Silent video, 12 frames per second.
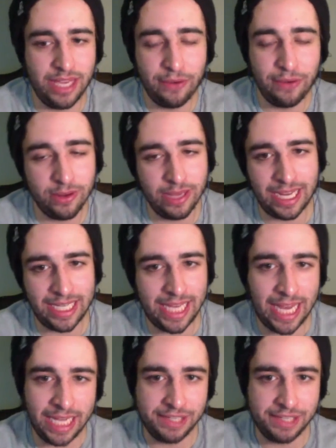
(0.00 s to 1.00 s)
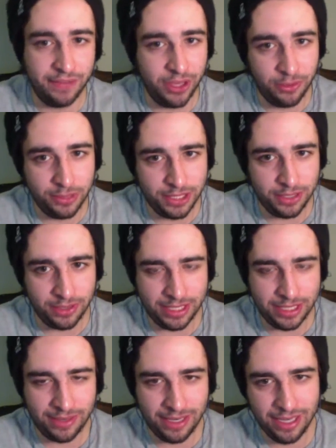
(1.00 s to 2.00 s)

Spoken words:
her a Case of You. Do you know that song?